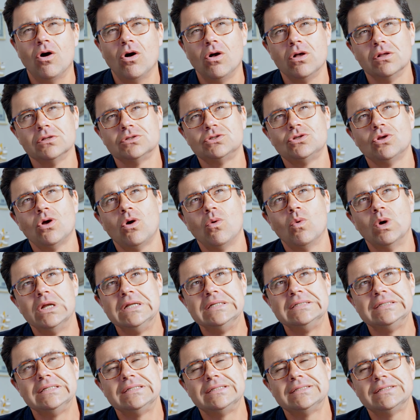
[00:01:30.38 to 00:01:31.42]
Also, what
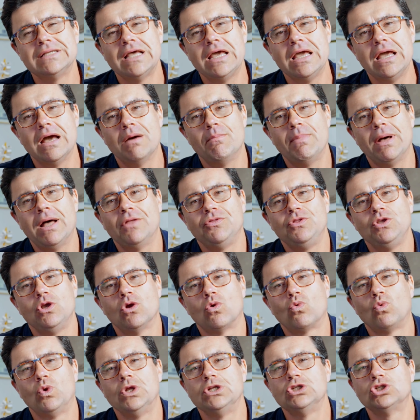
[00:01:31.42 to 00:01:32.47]
does it say about the
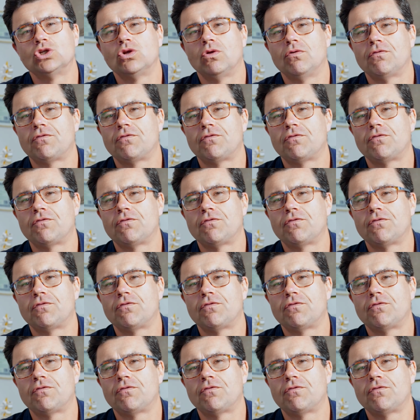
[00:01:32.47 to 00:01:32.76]
original